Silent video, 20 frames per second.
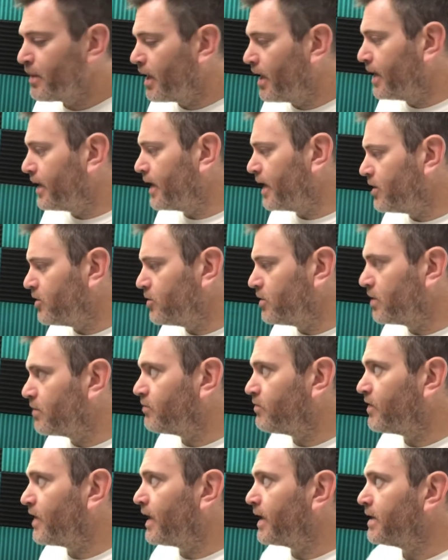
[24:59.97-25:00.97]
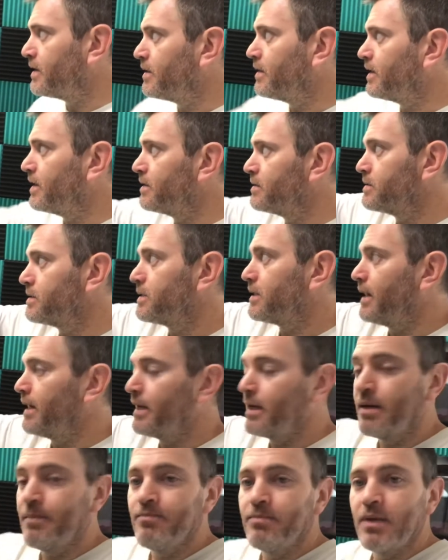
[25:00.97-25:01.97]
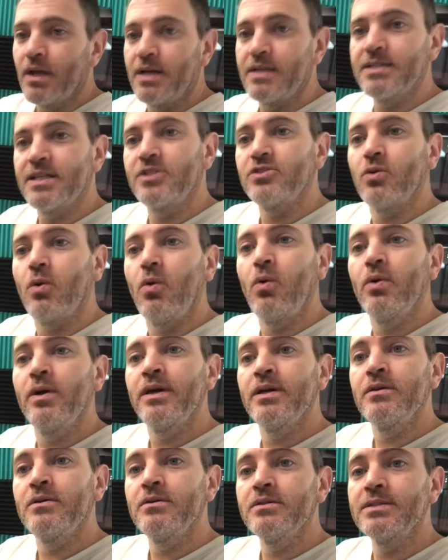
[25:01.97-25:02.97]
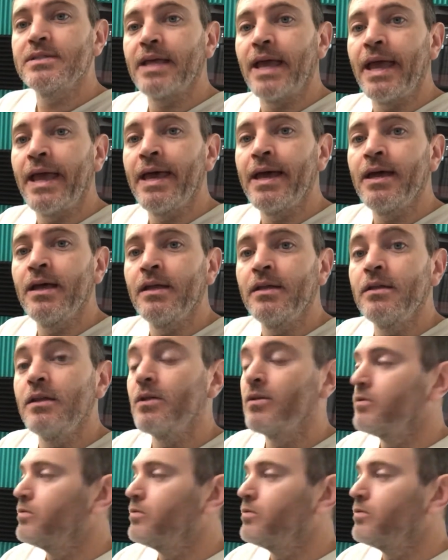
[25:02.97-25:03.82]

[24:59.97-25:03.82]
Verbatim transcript: Again, you can find things like essential oils and